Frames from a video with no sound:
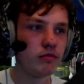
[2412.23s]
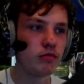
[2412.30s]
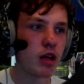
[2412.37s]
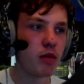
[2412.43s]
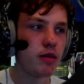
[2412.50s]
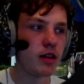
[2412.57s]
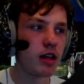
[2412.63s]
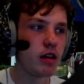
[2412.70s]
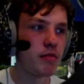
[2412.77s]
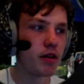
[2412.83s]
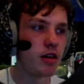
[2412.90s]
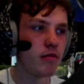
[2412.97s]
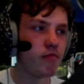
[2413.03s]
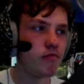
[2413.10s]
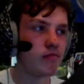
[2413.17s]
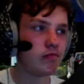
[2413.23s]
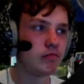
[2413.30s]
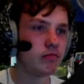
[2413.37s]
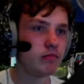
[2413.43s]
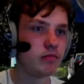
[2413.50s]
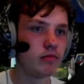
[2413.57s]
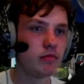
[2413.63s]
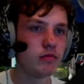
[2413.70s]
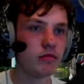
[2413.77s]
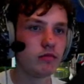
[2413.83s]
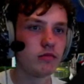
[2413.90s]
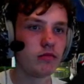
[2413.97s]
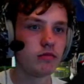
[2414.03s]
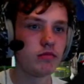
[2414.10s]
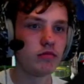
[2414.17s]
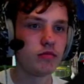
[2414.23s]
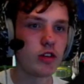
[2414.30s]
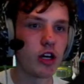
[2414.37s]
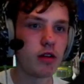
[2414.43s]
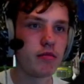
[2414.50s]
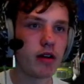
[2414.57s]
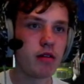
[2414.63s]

Maybe DB. Right,